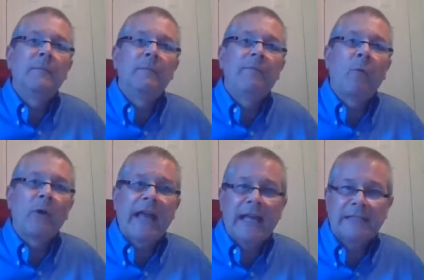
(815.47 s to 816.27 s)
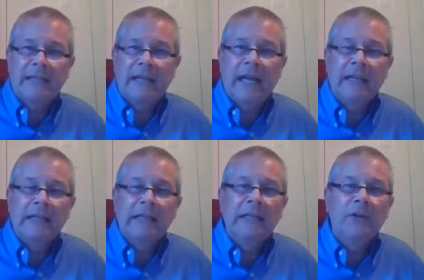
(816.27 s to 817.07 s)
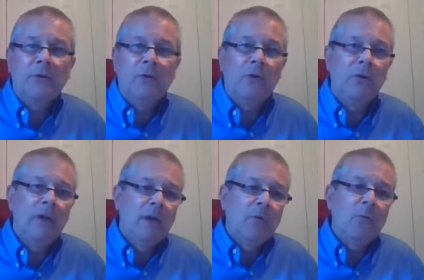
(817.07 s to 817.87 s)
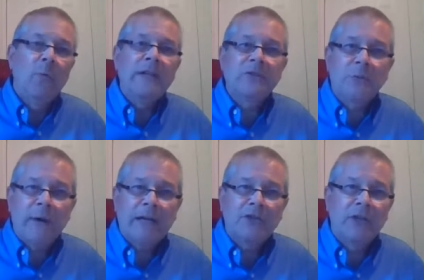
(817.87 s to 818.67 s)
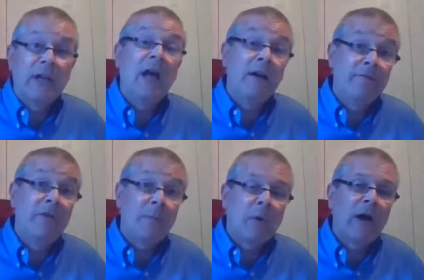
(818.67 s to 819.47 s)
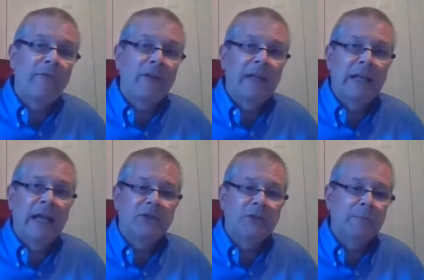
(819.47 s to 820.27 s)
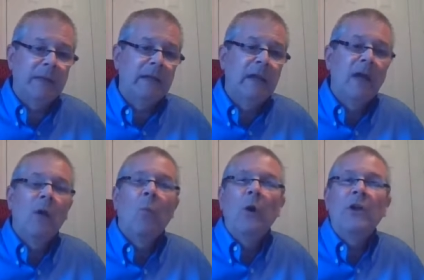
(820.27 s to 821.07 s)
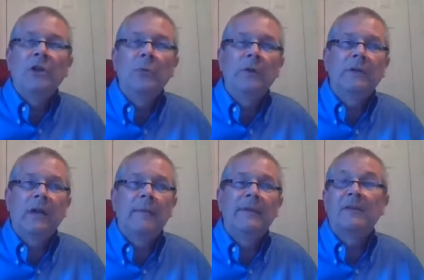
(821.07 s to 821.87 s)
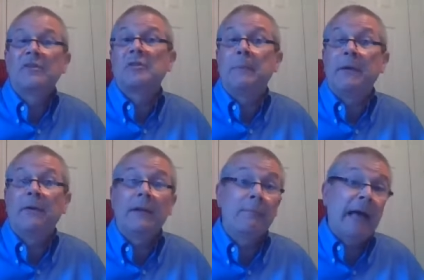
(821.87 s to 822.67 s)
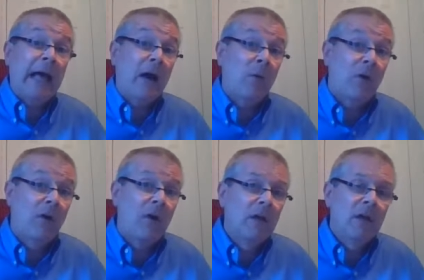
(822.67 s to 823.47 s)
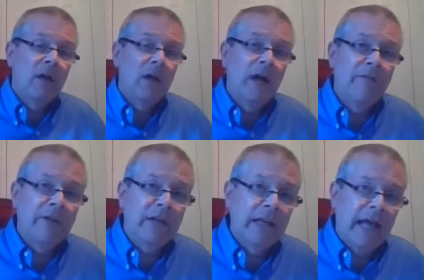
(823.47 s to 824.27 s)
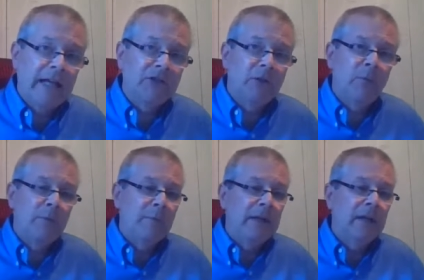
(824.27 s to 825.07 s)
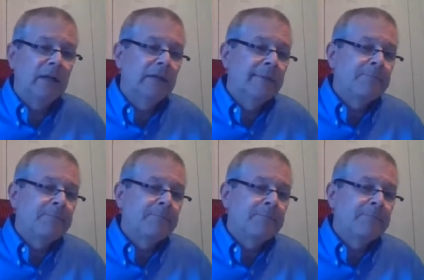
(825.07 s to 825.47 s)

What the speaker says: forecasting a literal resurrection of the prophet Elijah, but one who would come in the spirit and power of an Elijah would be a